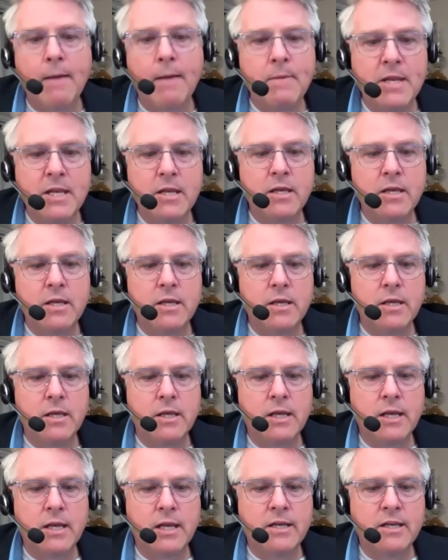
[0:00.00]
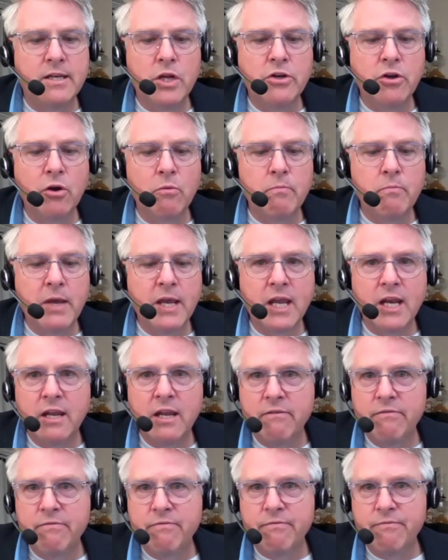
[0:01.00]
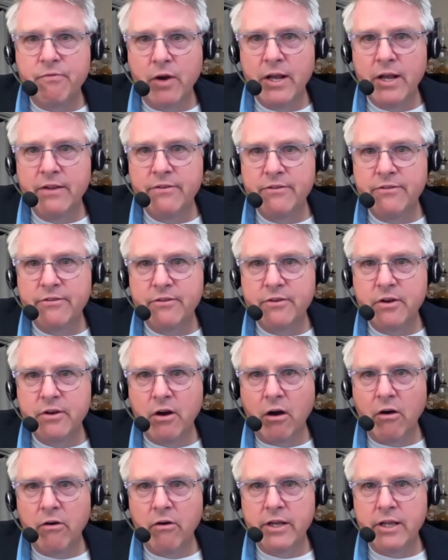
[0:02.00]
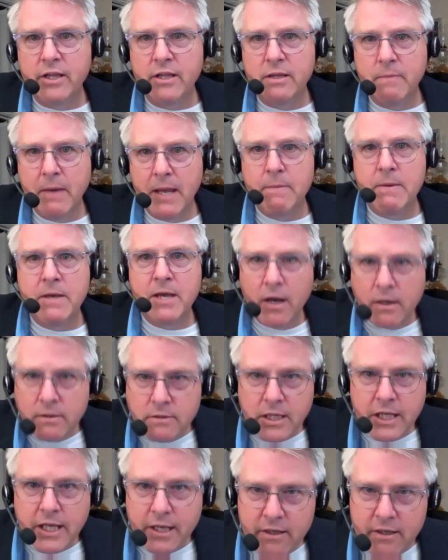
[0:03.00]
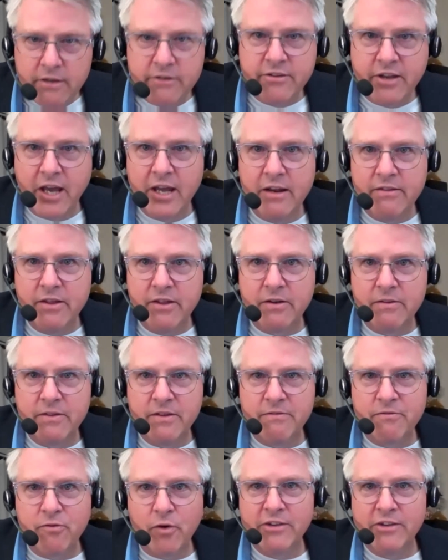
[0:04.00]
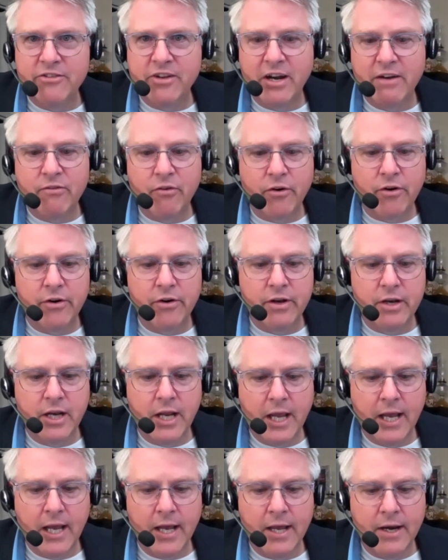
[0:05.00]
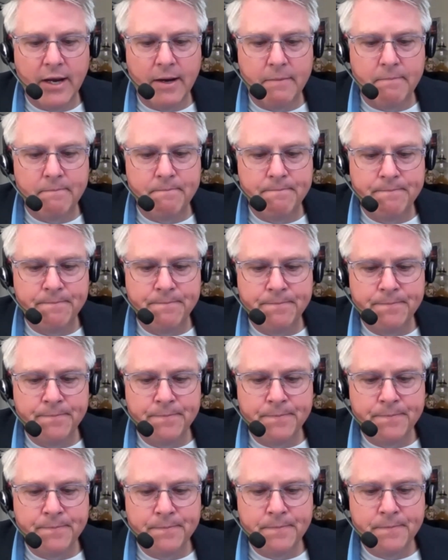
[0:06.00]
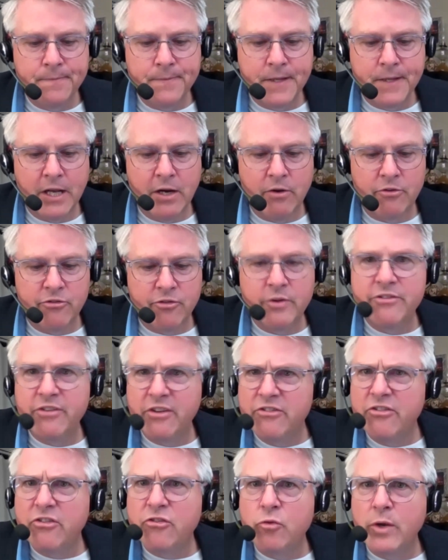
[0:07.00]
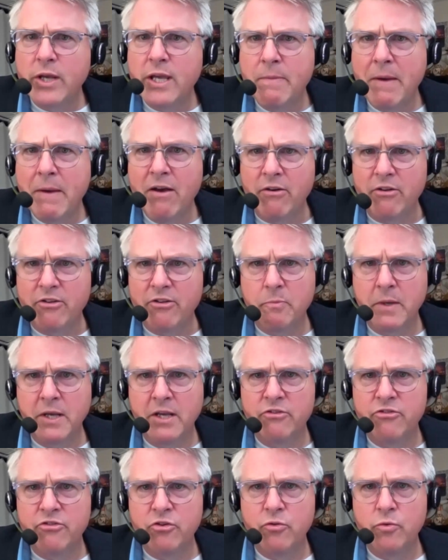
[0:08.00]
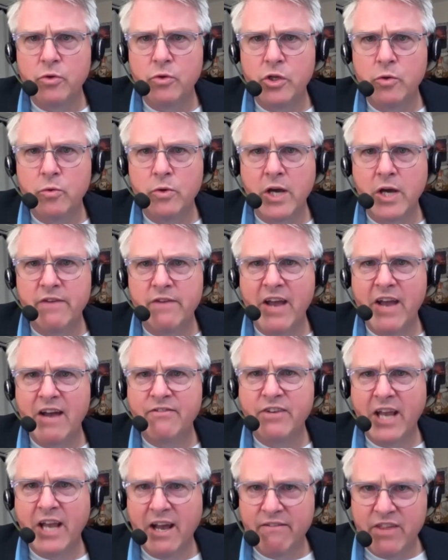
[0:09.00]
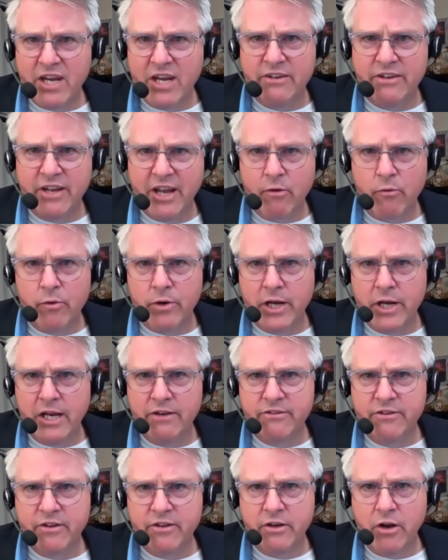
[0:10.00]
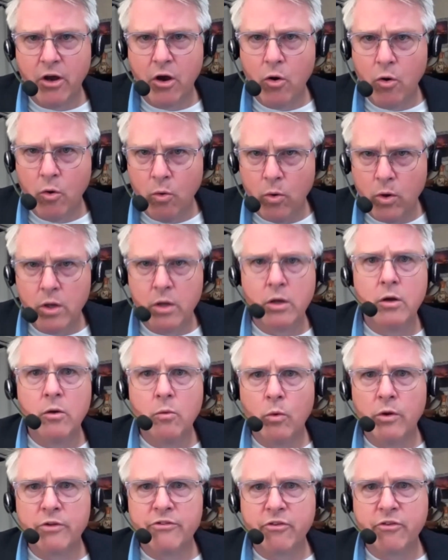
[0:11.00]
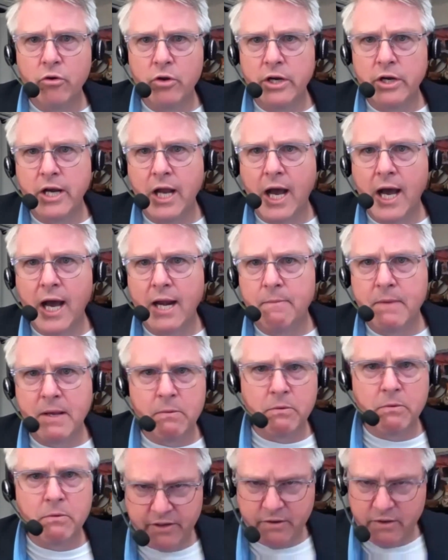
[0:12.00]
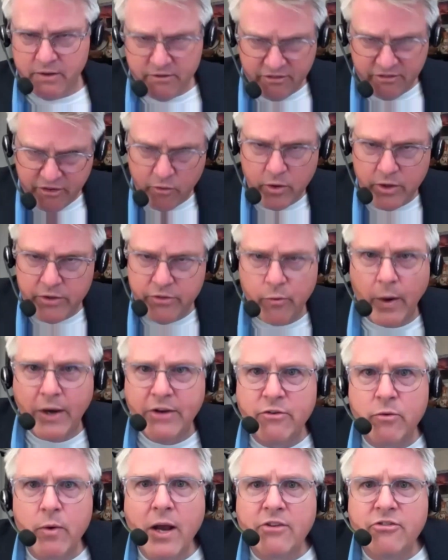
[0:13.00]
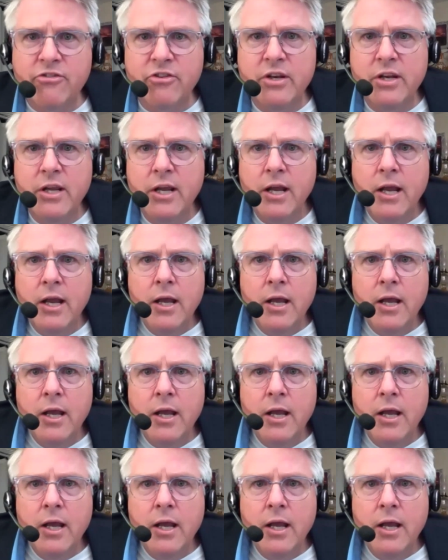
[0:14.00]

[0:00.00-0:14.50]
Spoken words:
I mean, you don't make any friends calling the baby ugly is kind of the phrase that I've heard. And so it's a tricky balance because you kind of have to have that integrity to know what's good and not and be able to steer it in the right direction.